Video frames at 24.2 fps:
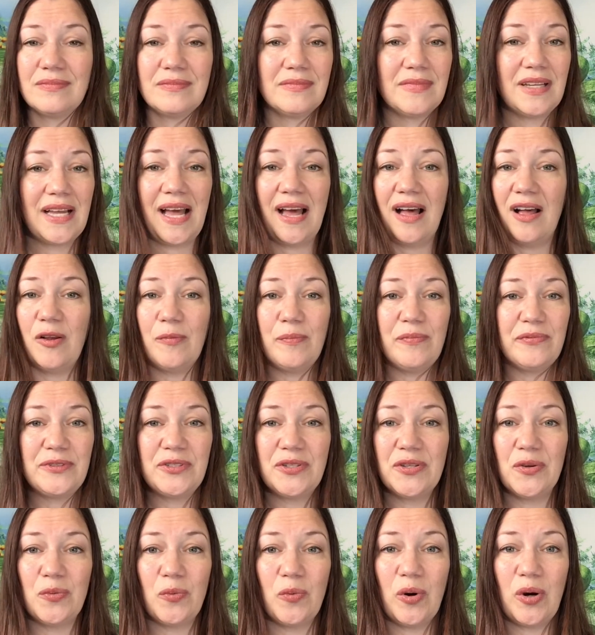help to
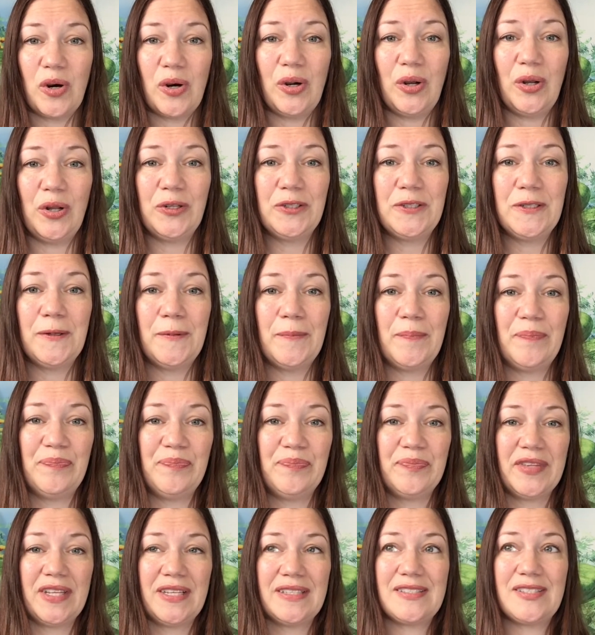the world.
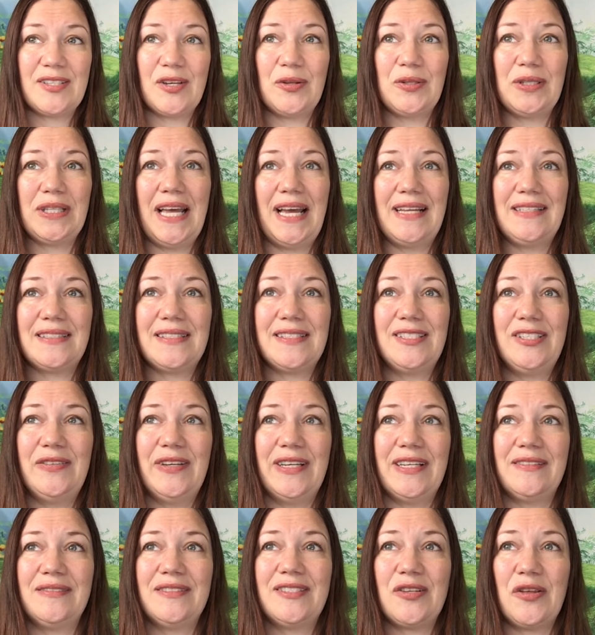So let's do
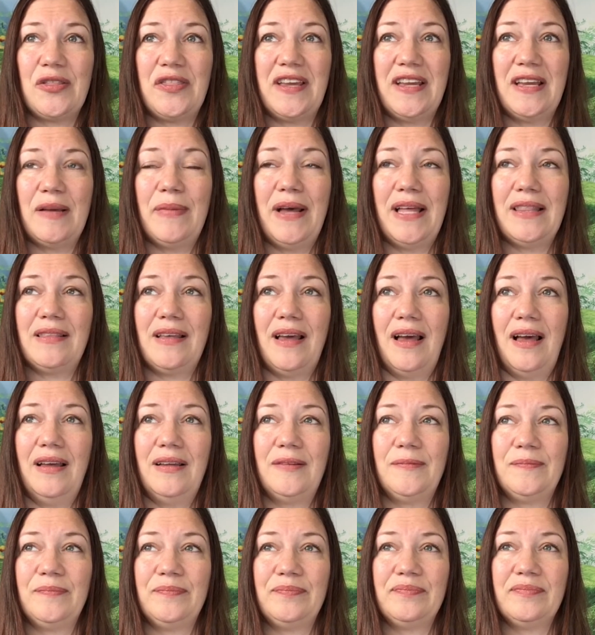it. So think about that.
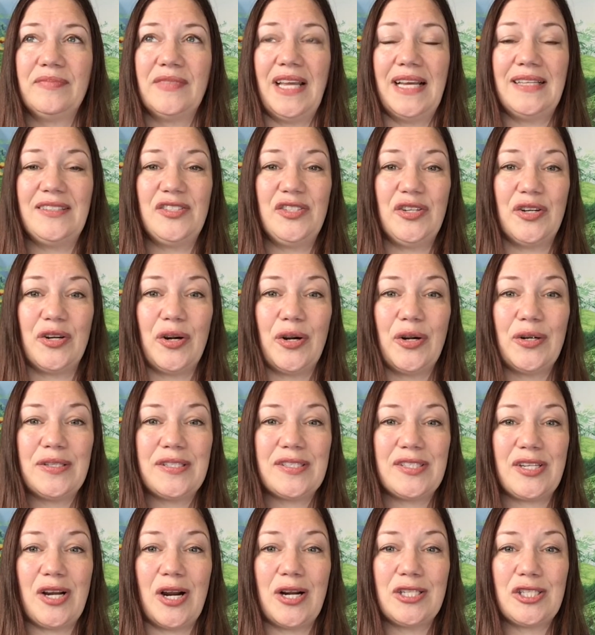That's your Earth
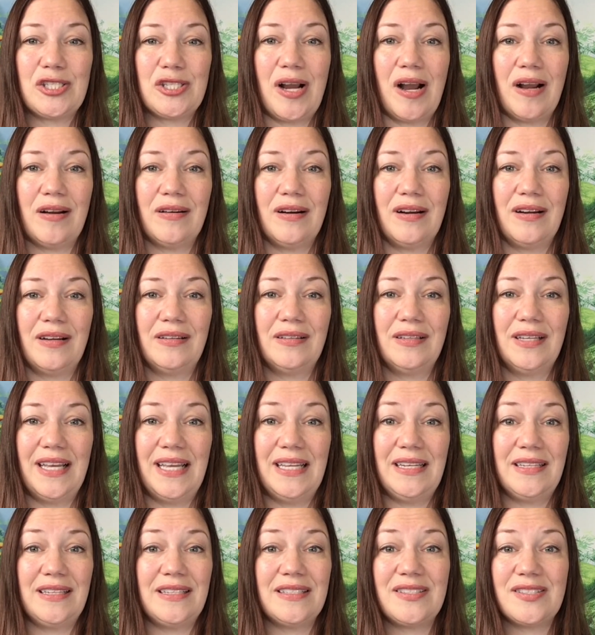Star Chakra, and
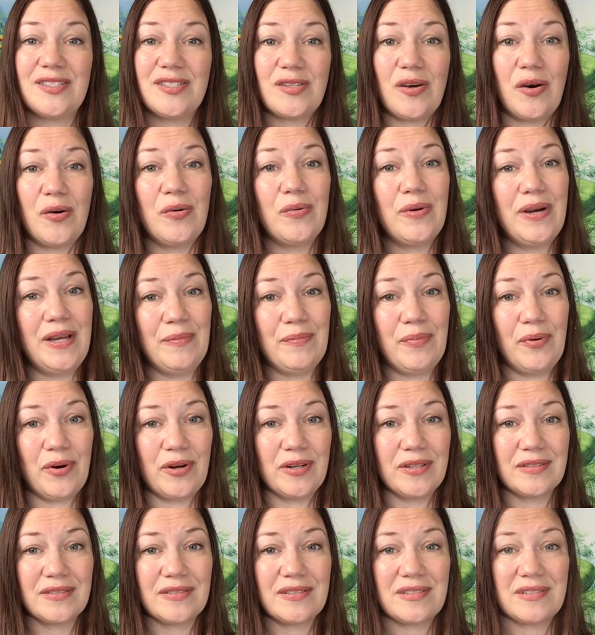it is so
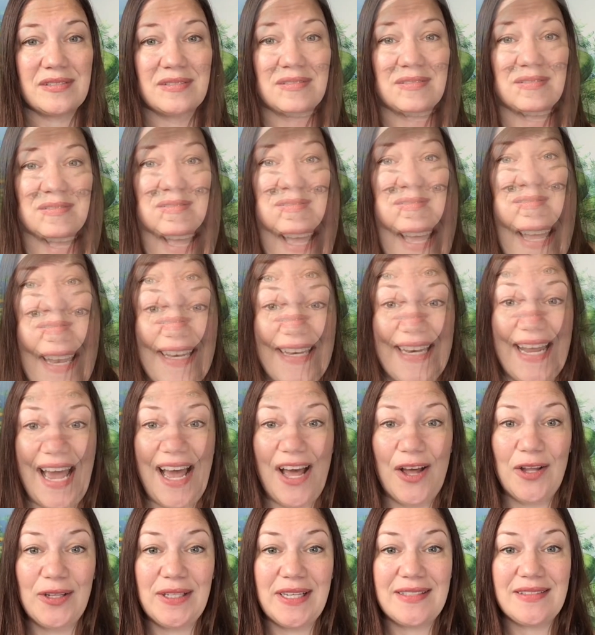important.
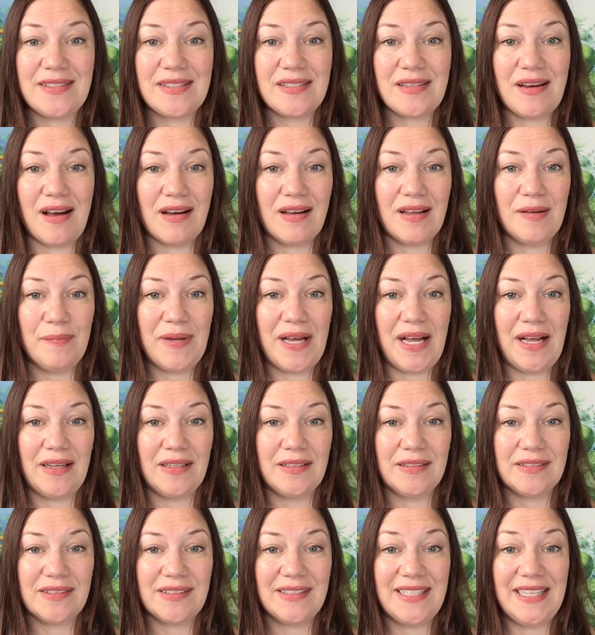Now let's talk
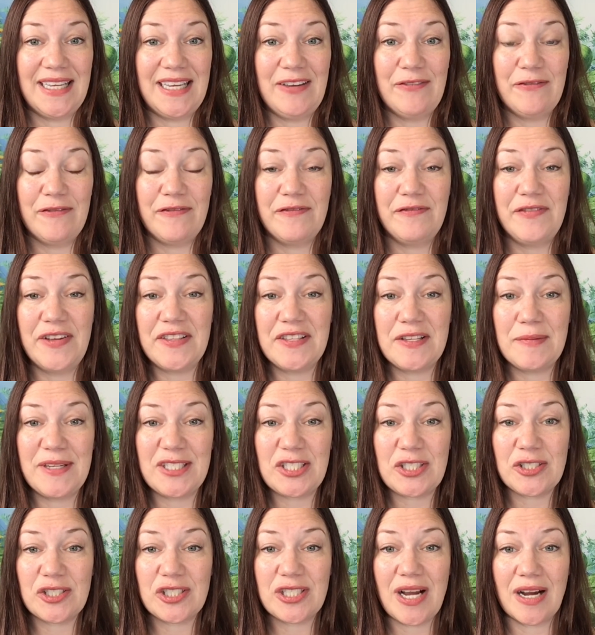about the fifth
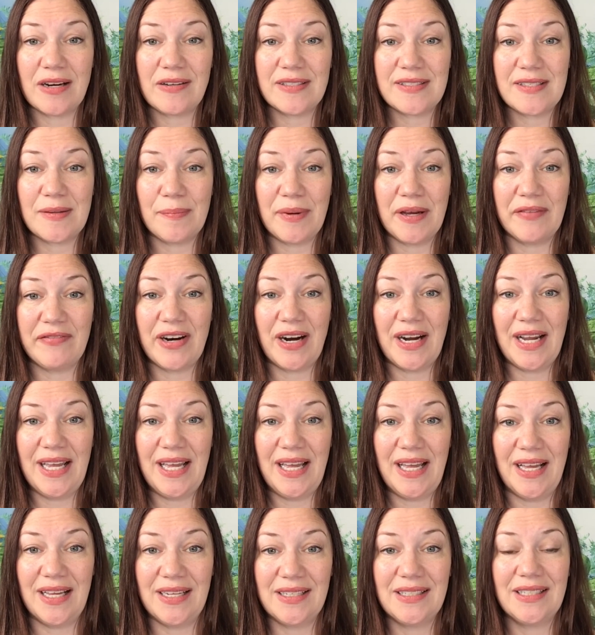dimensional chakras above our
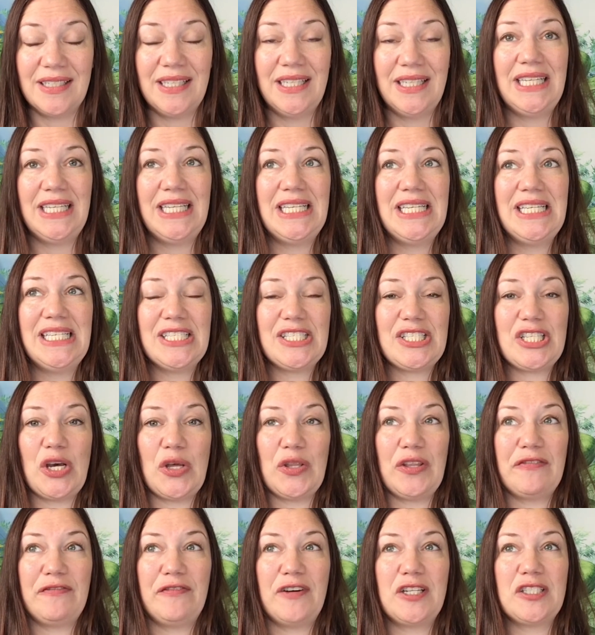head. So the
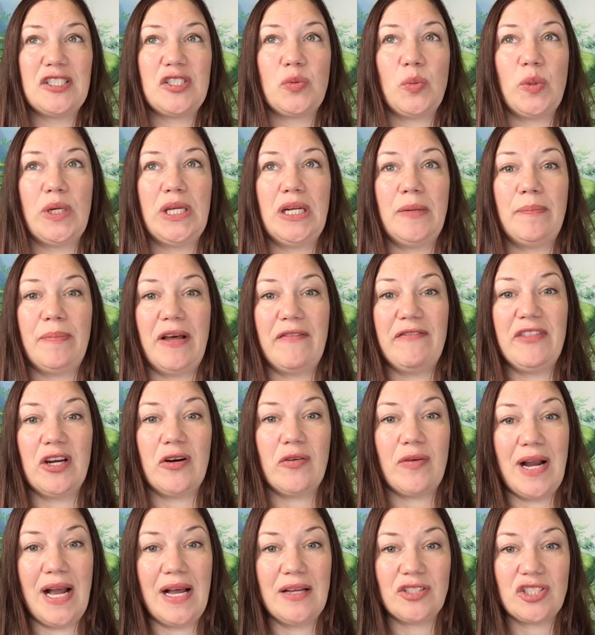first one above the
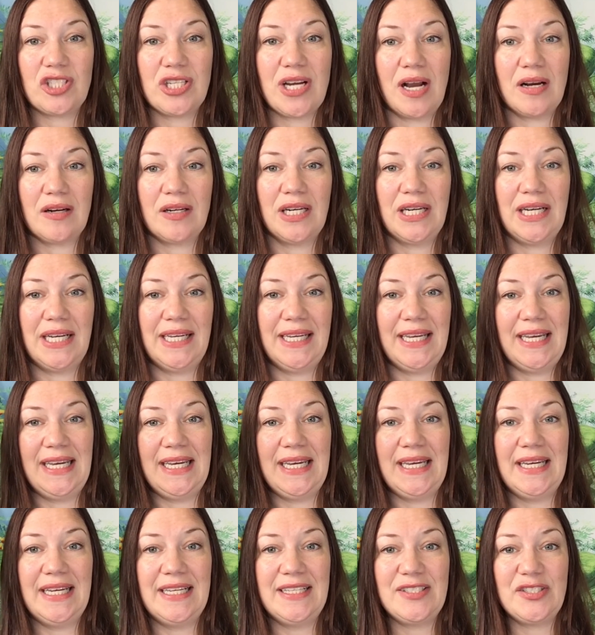crown chakra
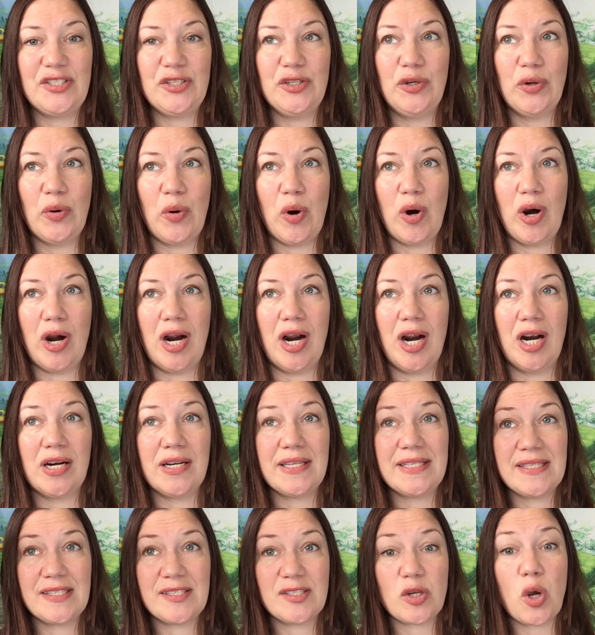is your
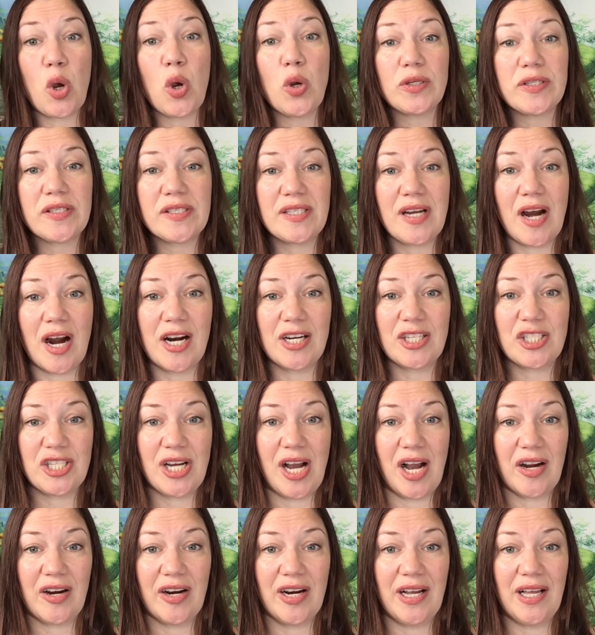Soul Star
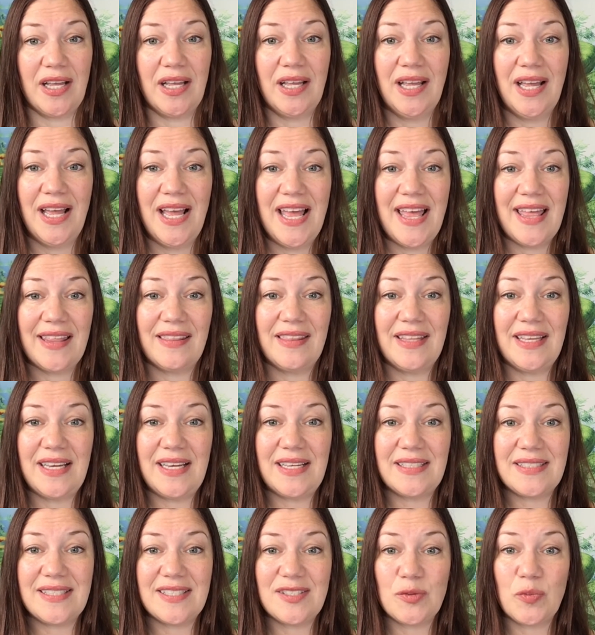Chakra.
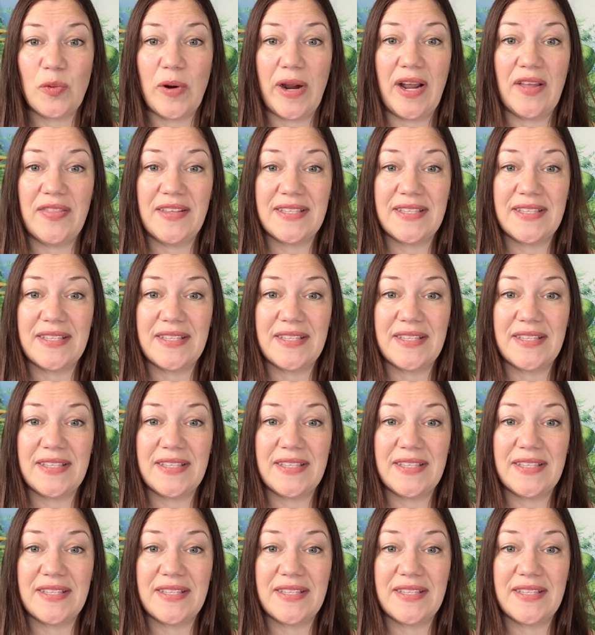This is where the